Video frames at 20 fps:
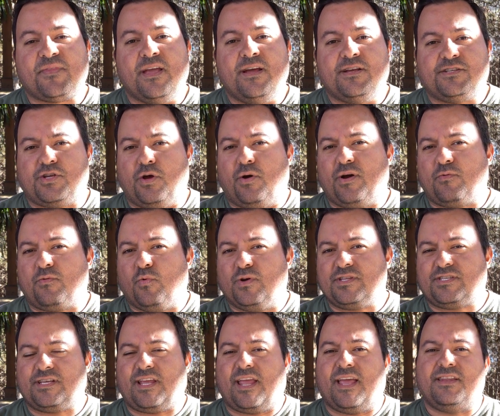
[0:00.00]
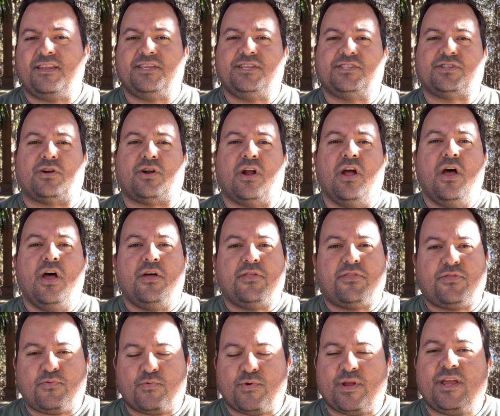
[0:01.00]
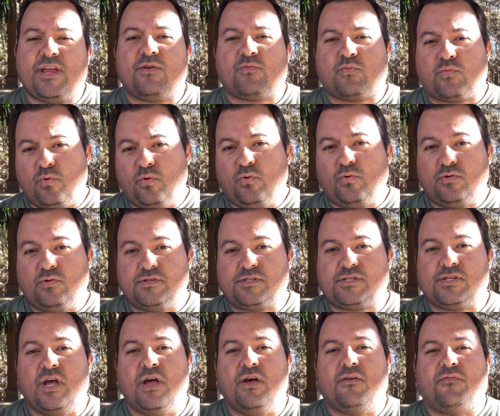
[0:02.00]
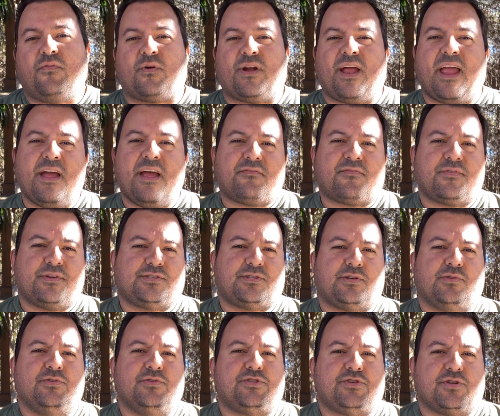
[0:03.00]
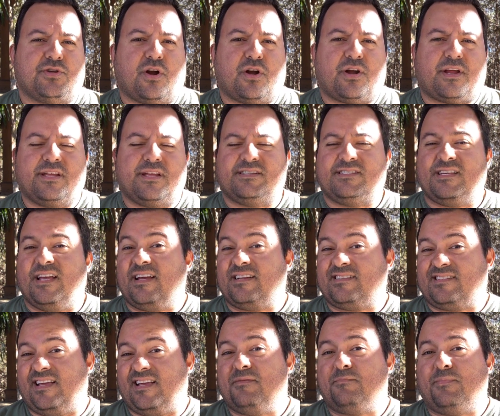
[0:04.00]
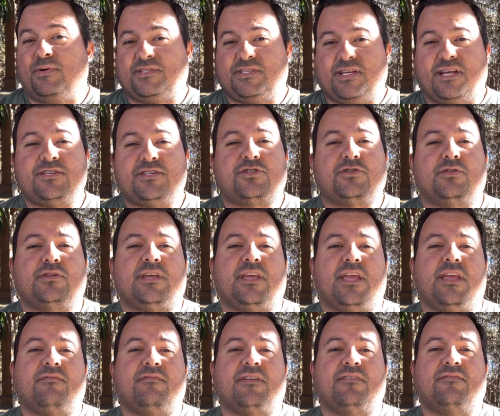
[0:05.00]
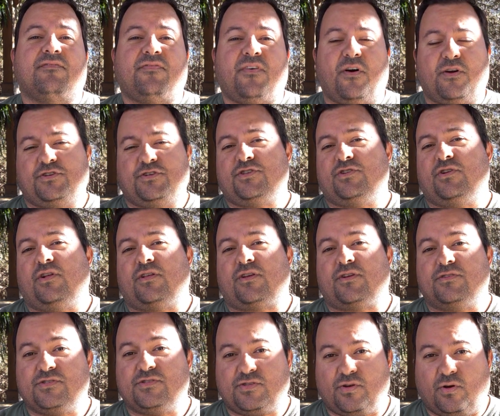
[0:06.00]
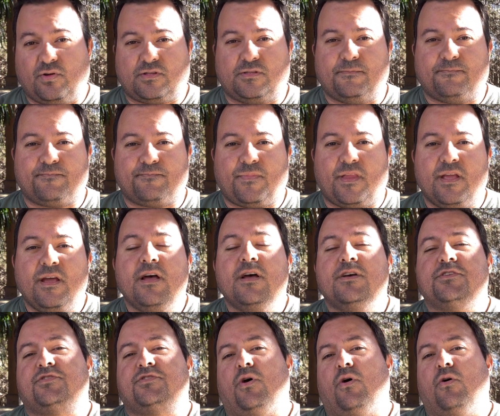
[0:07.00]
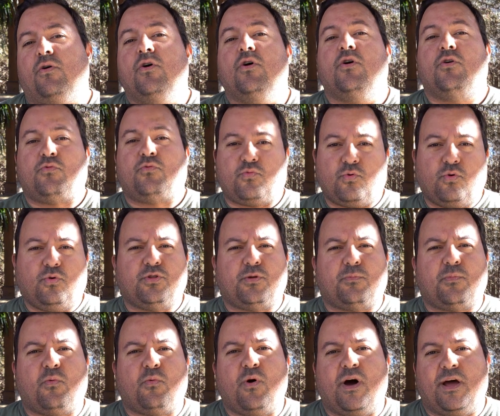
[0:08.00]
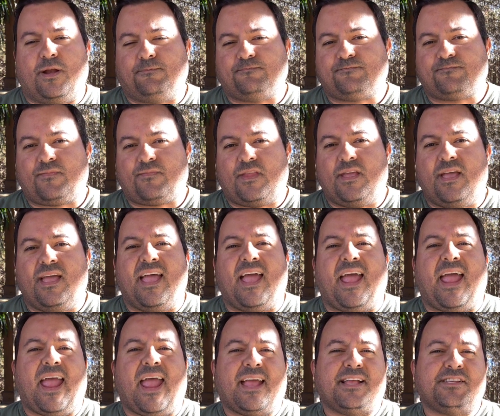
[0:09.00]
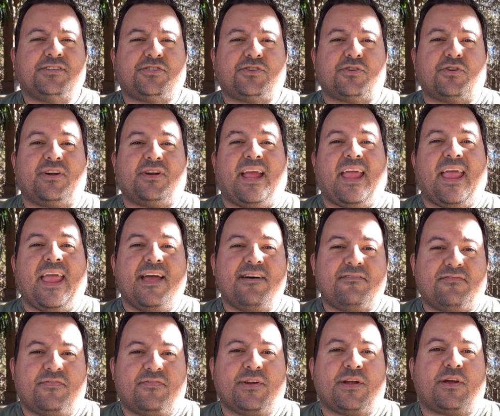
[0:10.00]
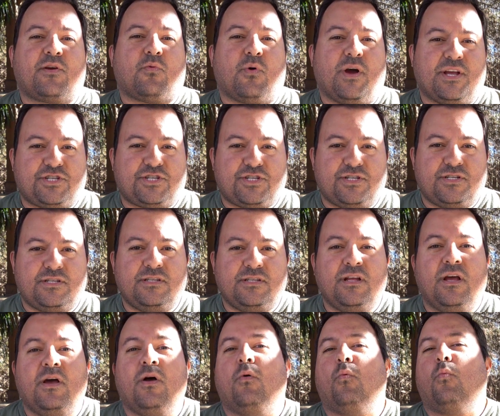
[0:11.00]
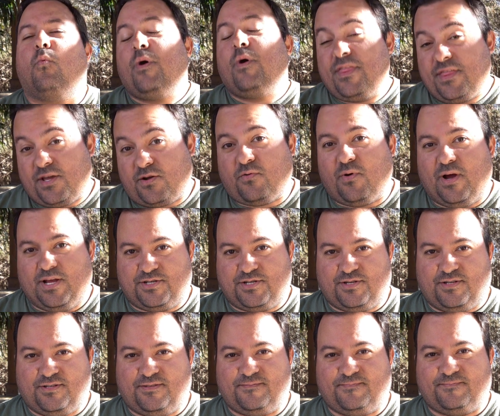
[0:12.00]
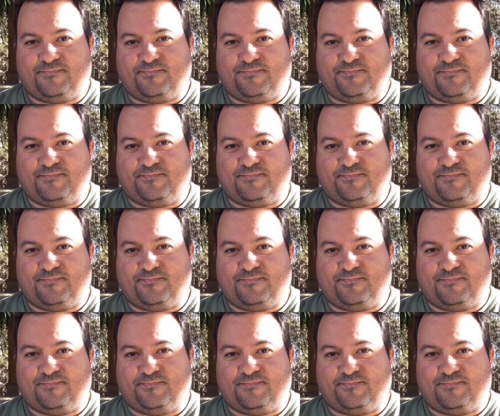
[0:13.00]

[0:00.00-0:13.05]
So once again, these are 3 rules for every solution architect and potentially even functional consultant. So rule number 1, answer every question with a question.